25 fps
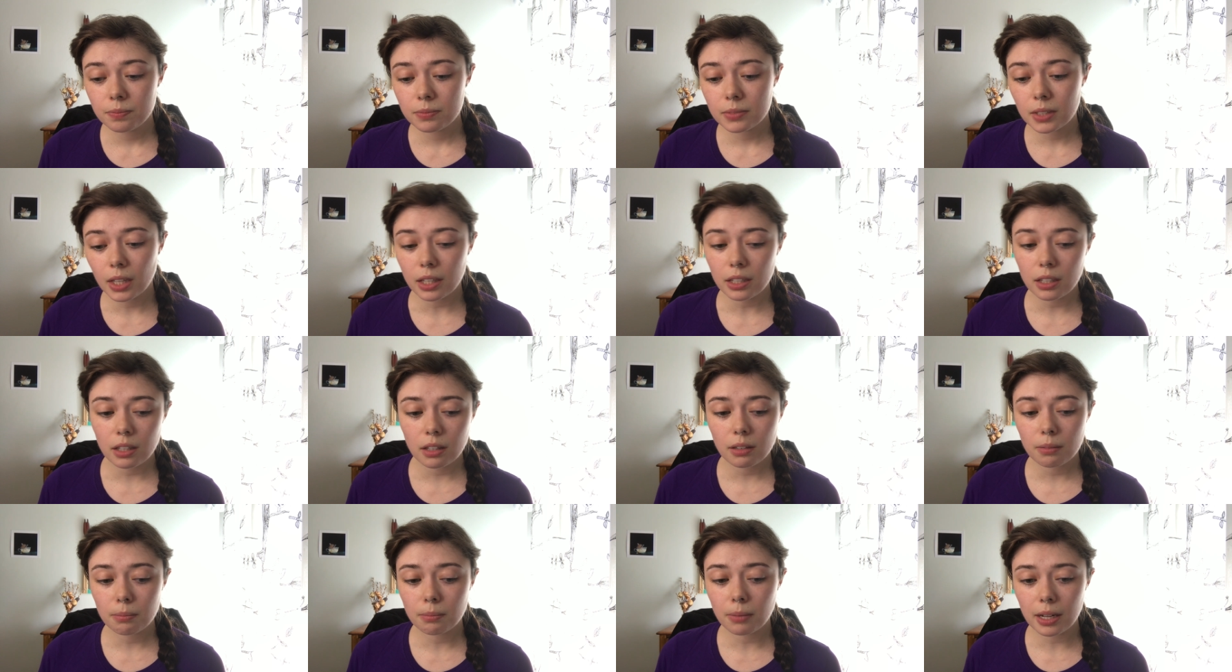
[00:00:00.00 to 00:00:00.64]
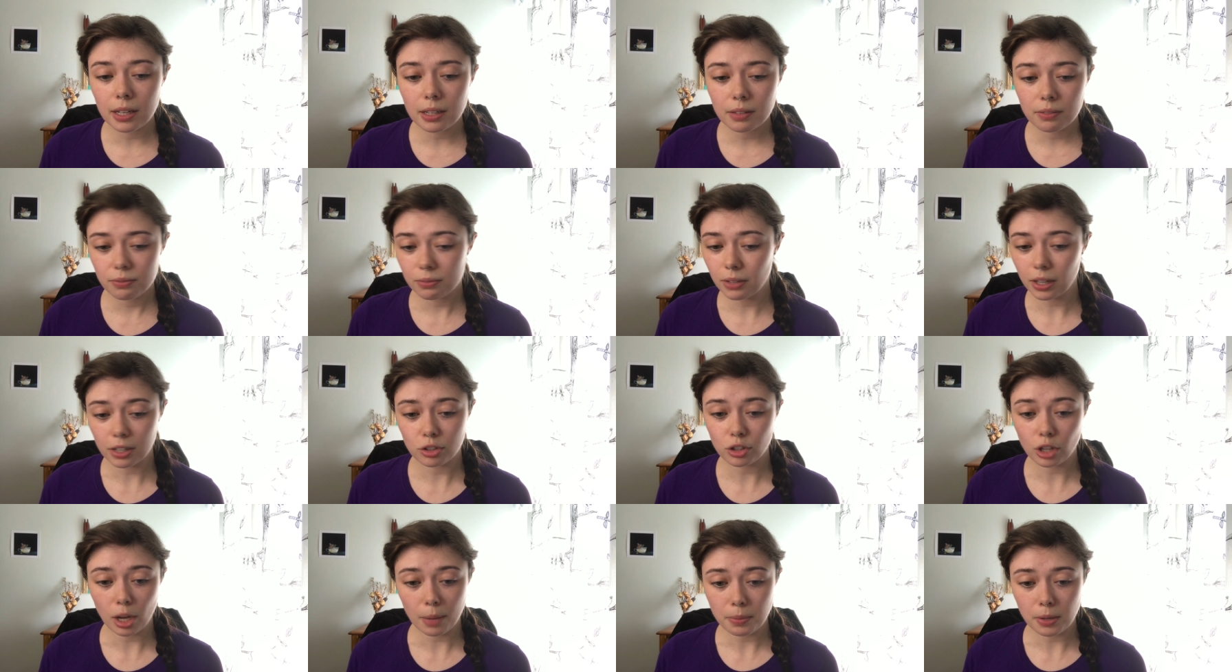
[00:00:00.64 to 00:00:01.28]
Like I
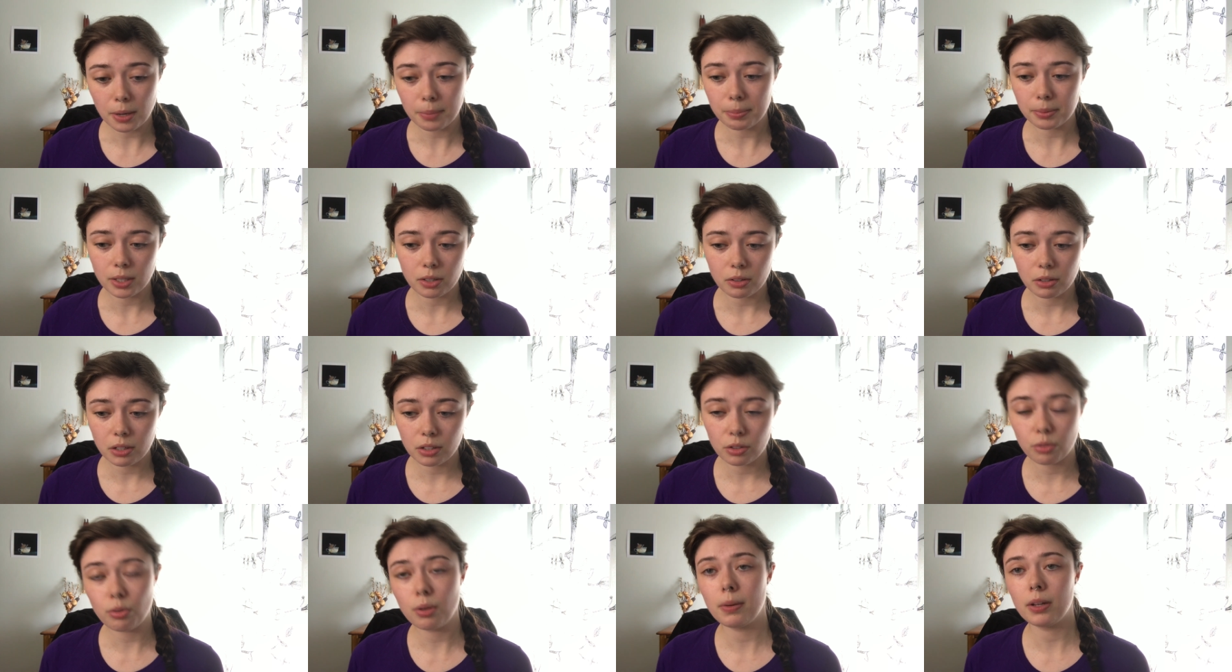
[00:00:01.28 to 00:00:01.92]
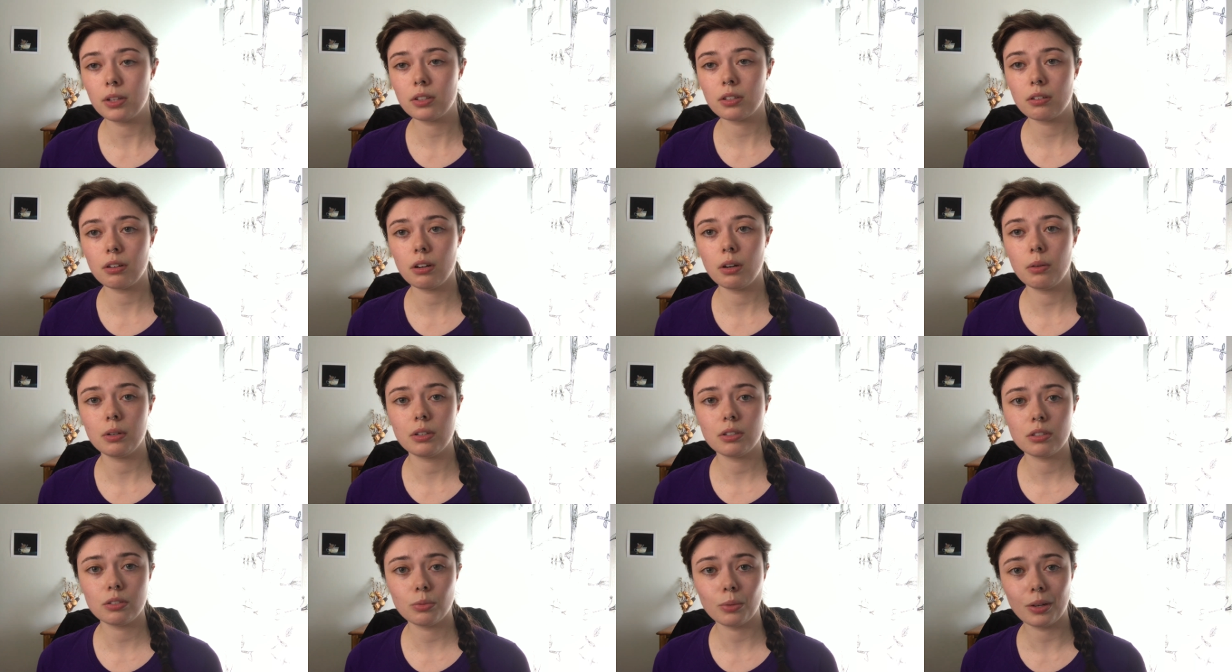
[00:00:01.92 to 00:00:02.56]
stopped uploading 3 months ago,
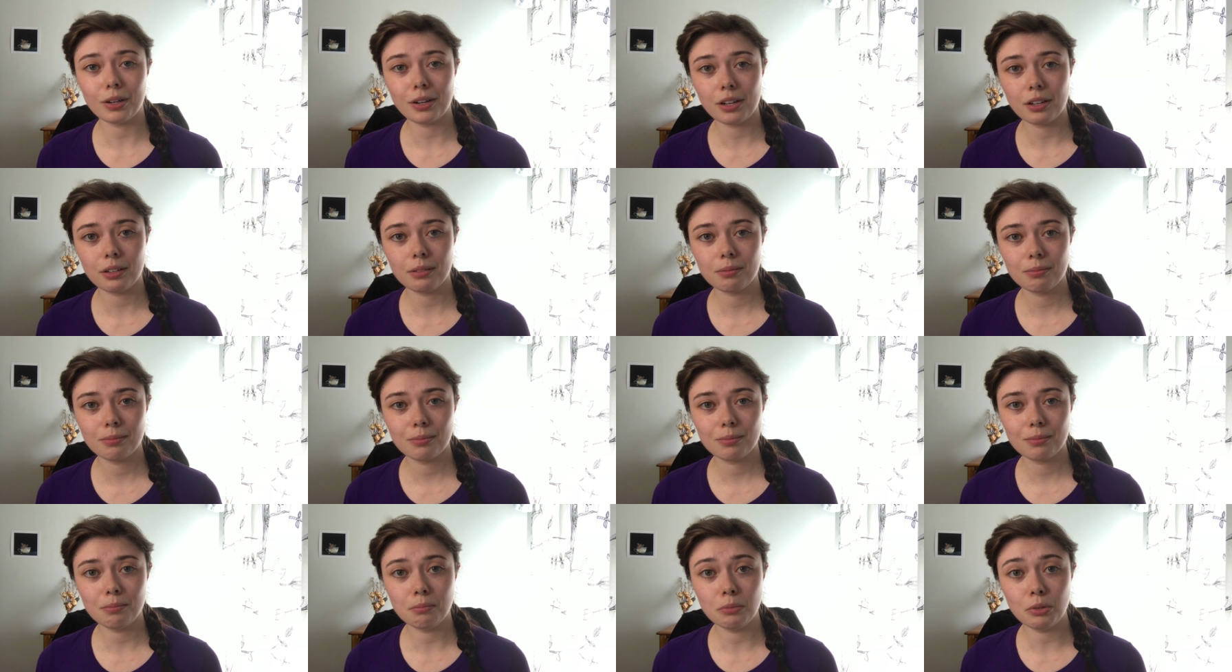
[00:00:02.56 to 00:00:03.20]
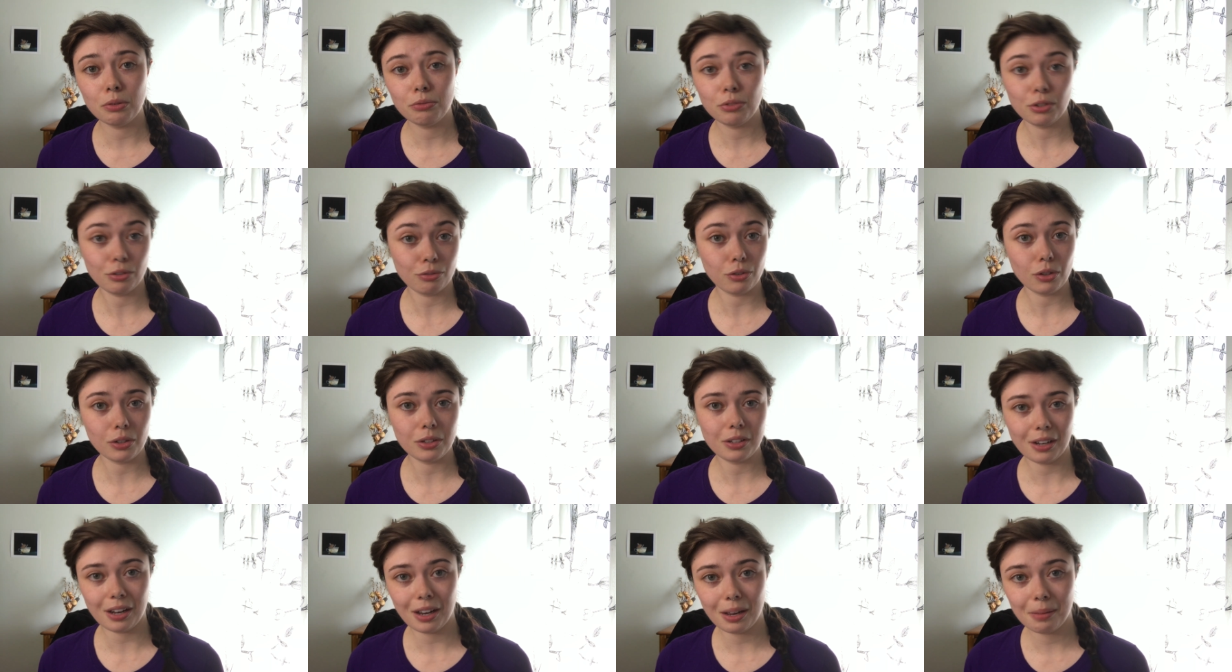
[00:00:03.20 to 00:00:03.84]
which is when I moved to
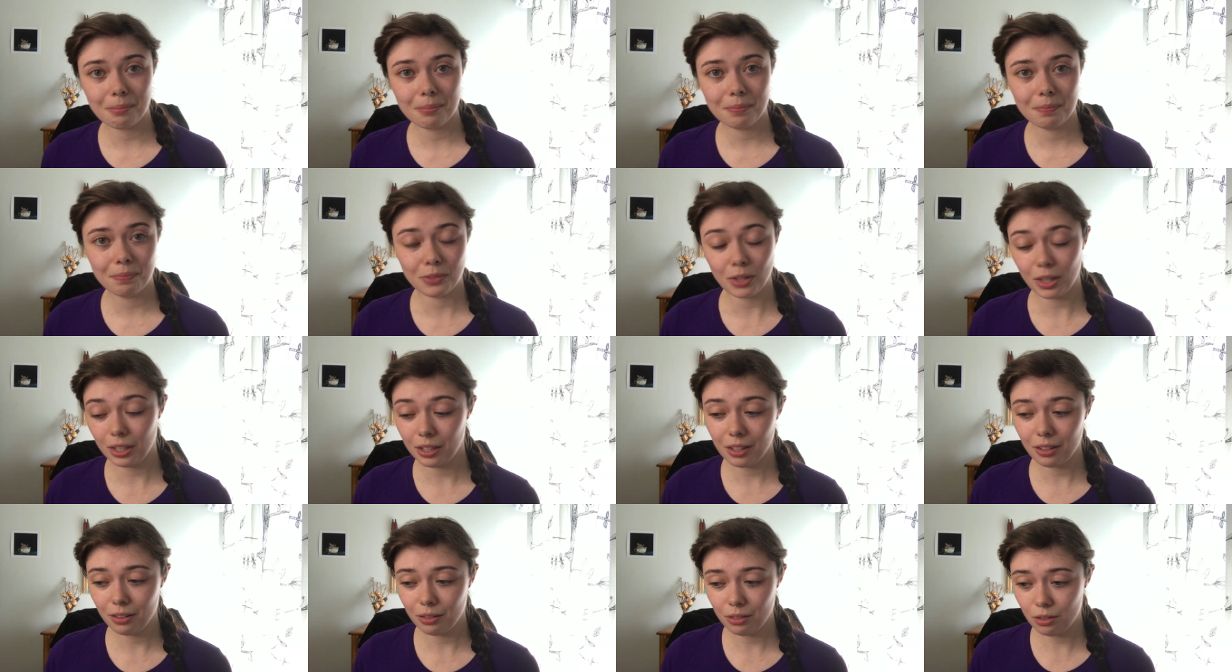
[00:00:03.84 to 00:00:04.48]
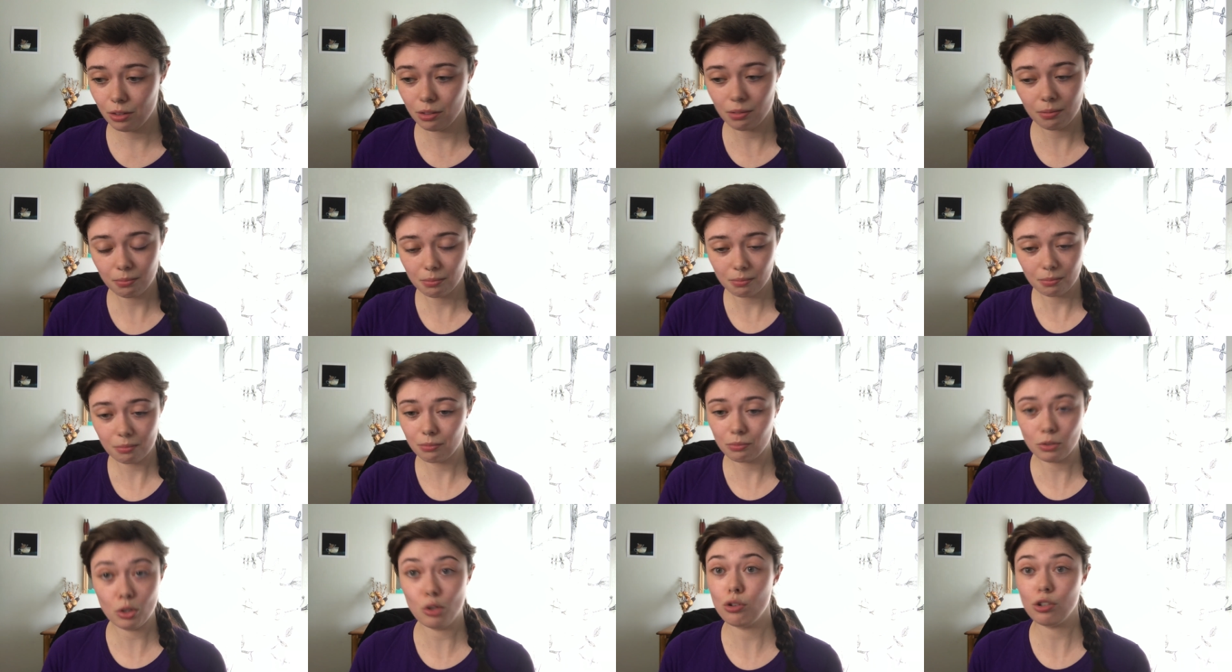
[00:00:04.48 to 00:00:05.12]
full time. Like
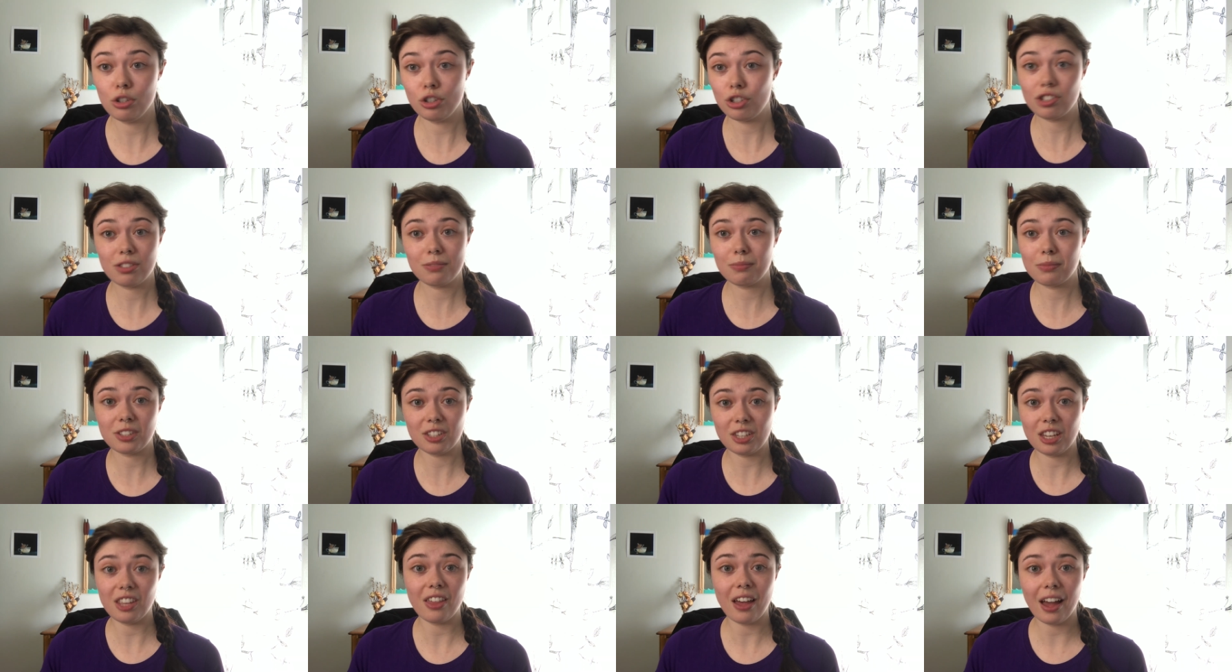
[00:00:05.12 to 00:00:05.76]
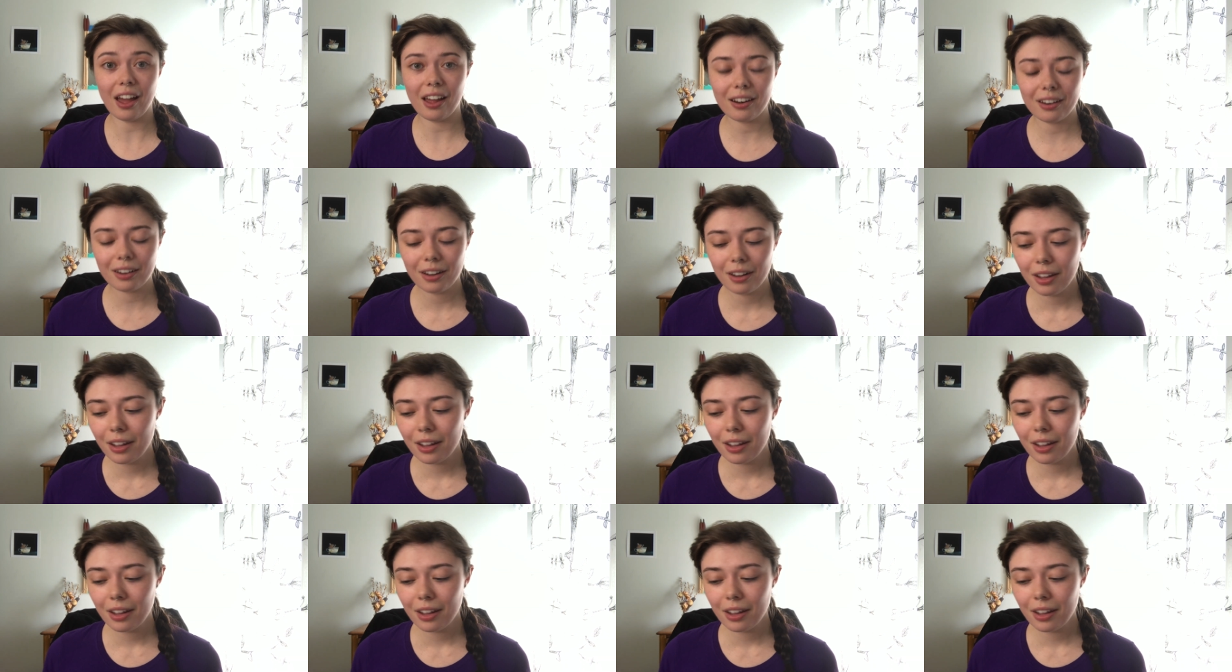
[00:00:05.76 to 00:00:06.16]
you can just see that.